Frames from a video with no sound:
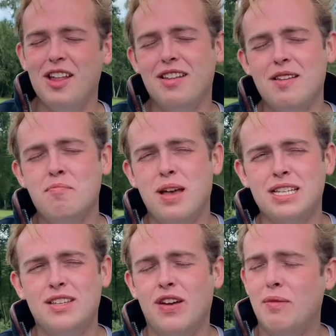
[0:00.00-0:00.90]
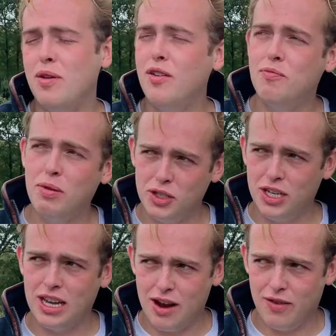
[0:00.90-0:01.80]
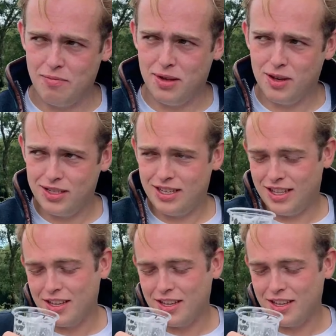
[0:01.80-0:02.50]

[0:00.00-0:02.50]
like best developer of budget caravan parks.